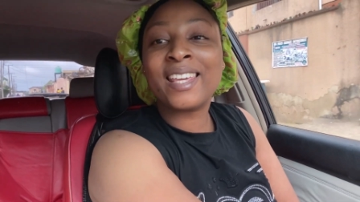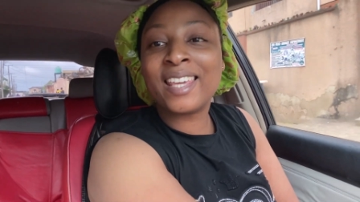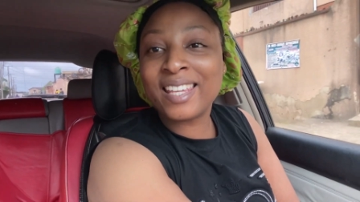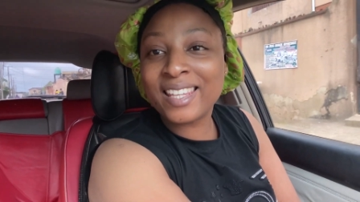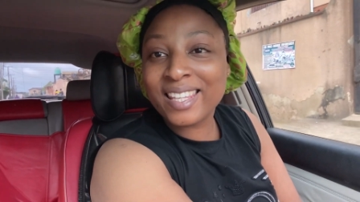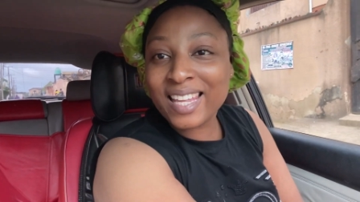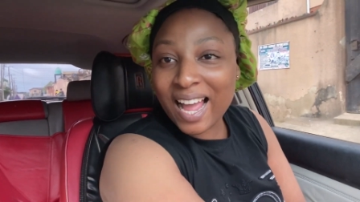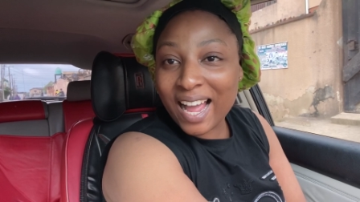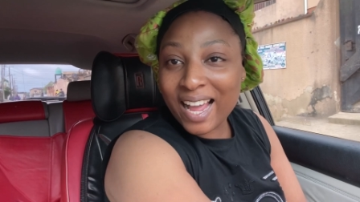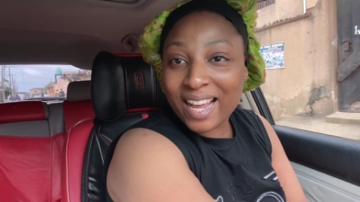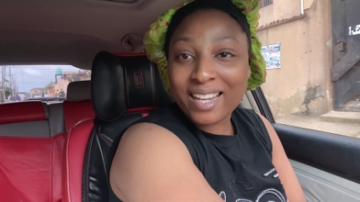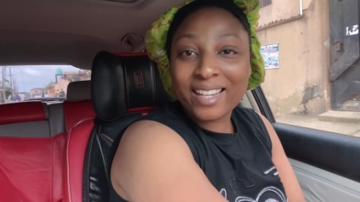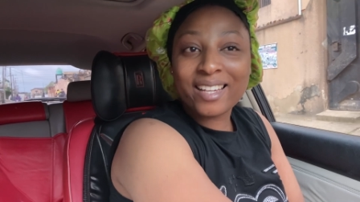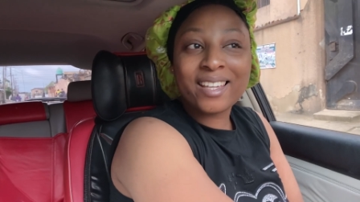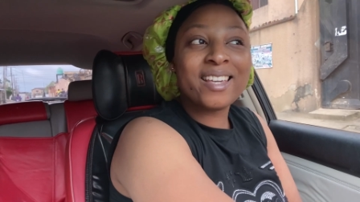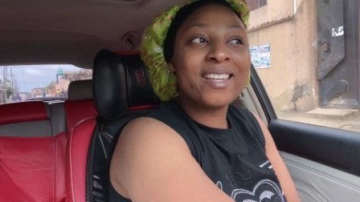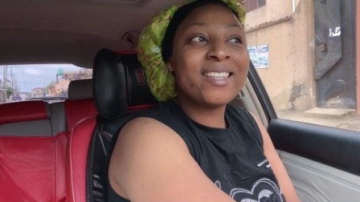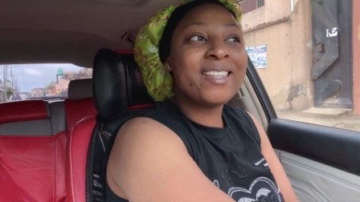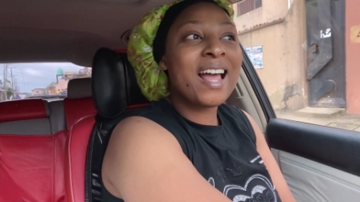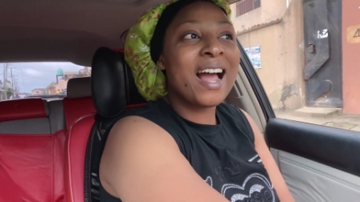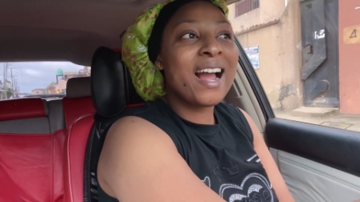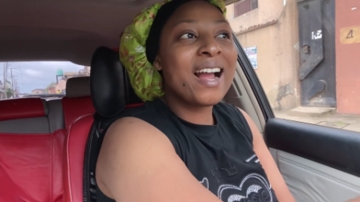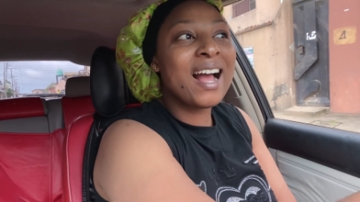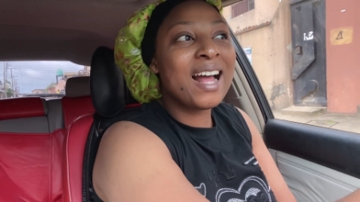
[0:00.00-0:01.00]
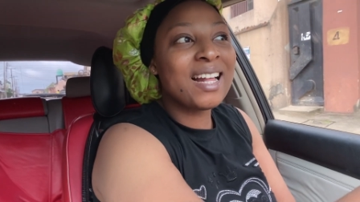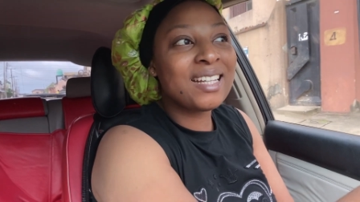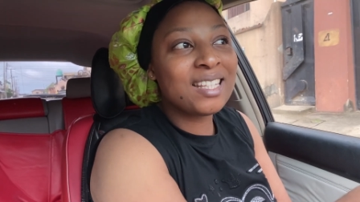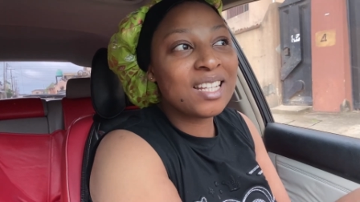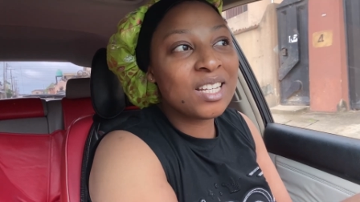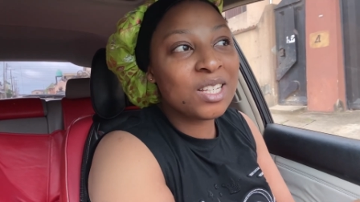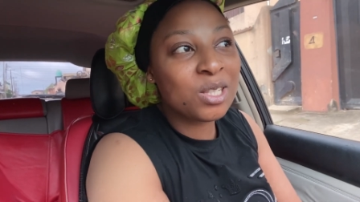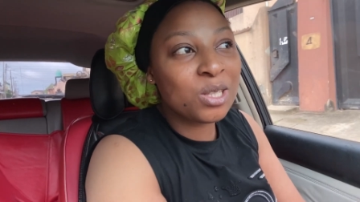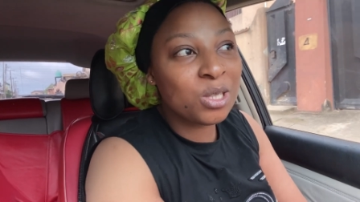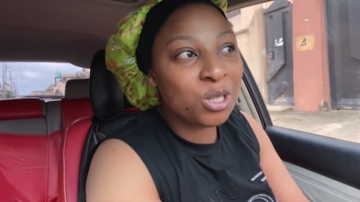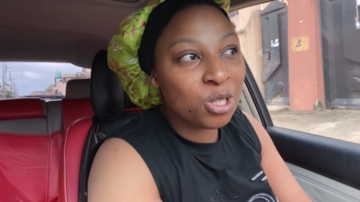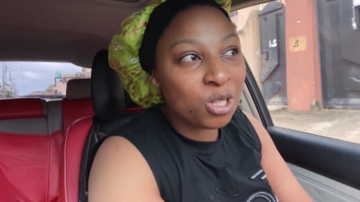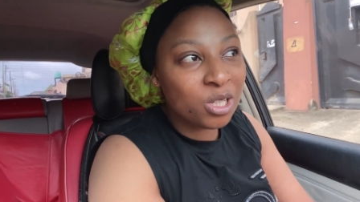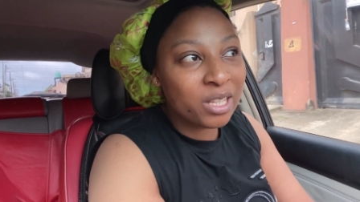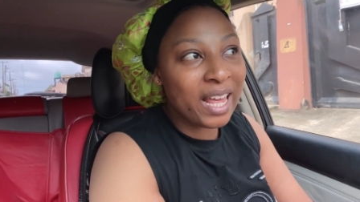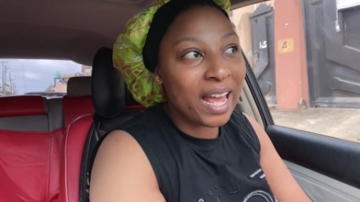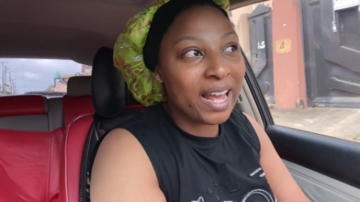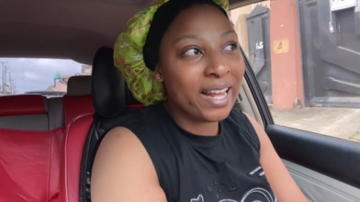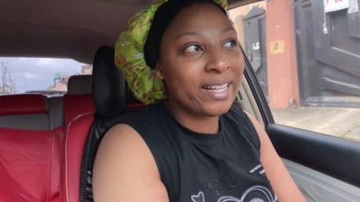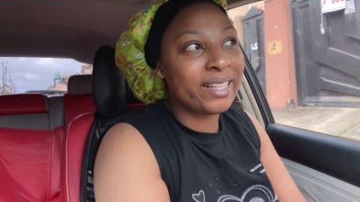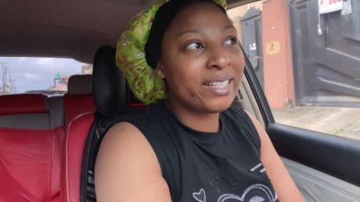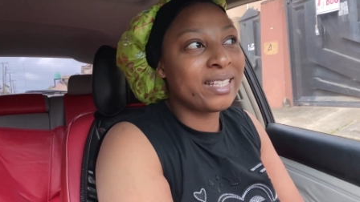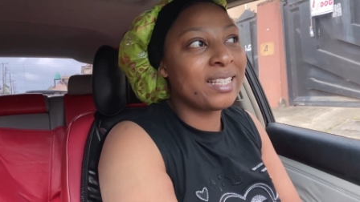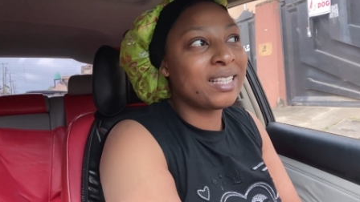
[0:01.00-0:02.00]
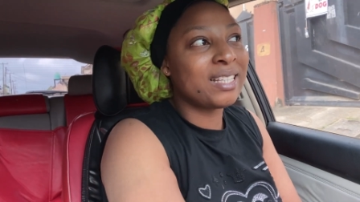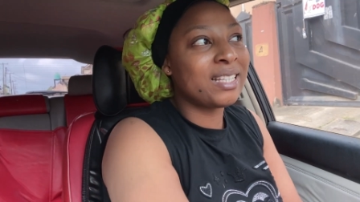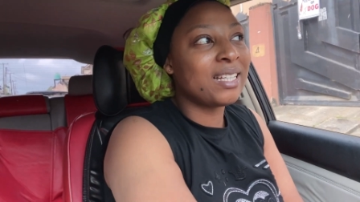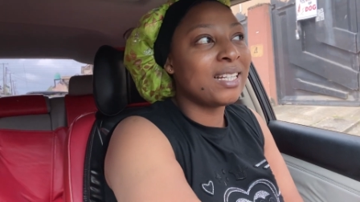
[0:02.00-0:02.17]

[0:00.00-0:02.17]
Kinder kindergarten student